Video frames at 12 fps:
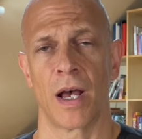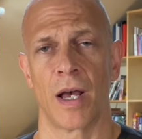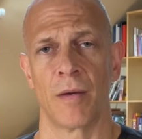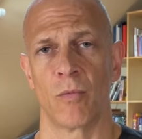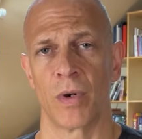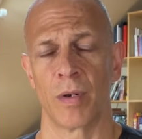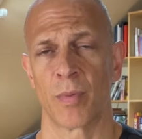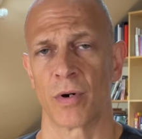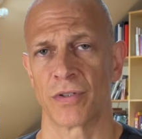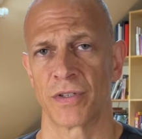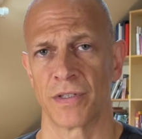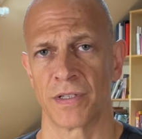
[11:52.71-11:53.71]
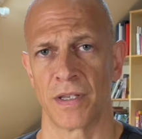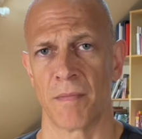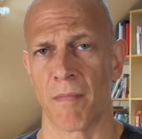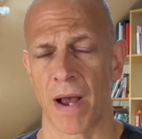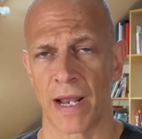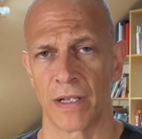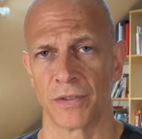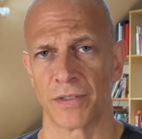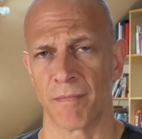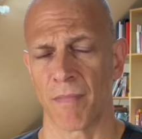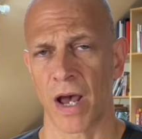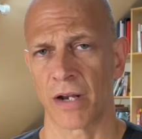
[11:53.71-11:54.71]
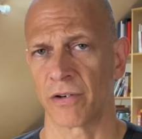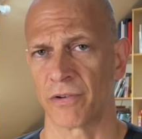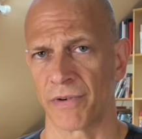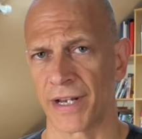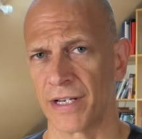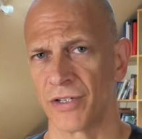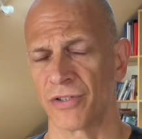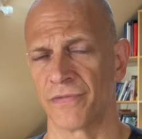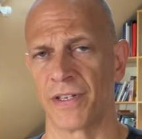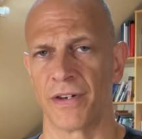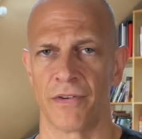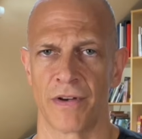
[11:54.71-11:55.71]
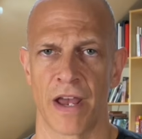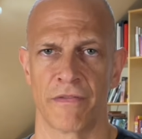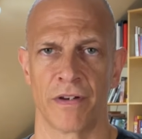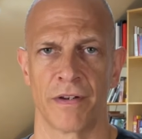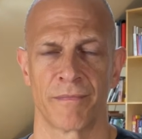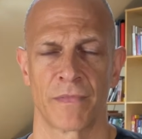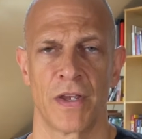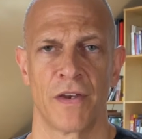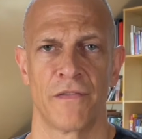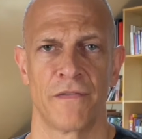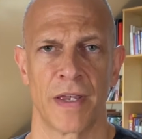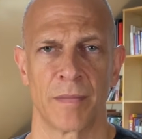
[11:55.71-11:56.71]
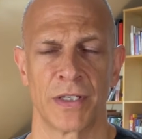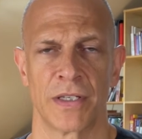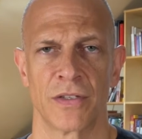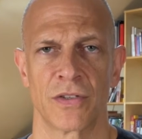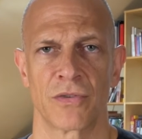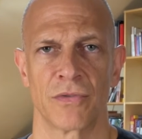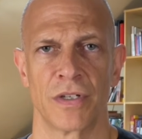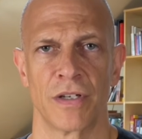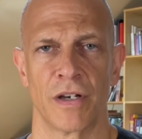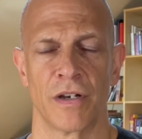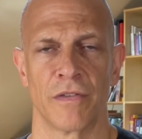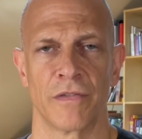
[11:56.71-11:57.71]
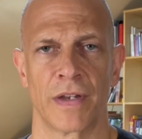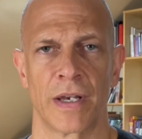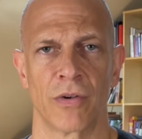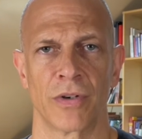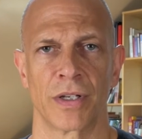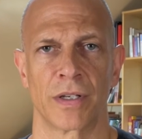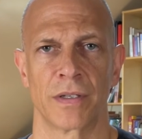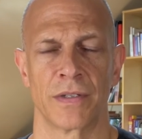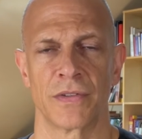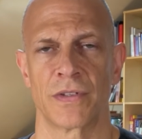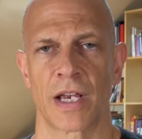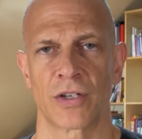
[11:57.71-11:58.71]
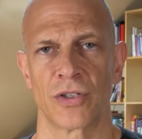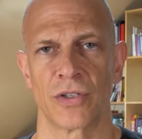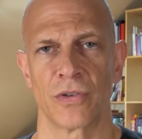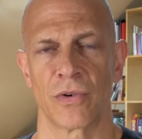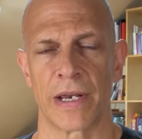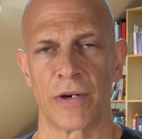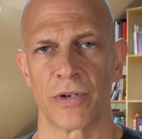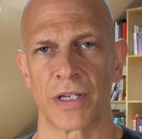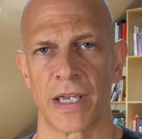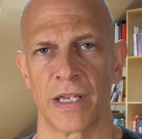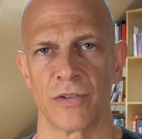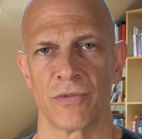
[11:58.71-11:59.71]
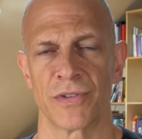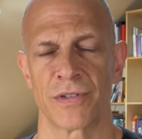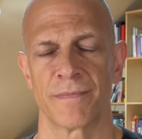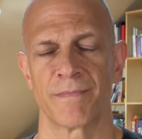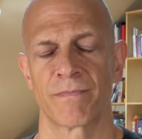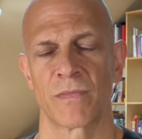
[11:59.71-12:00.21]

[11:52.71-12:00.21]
When a person's in the mild to moderate range, if they don't have a family history of aortic dissection or aortic aneurysm,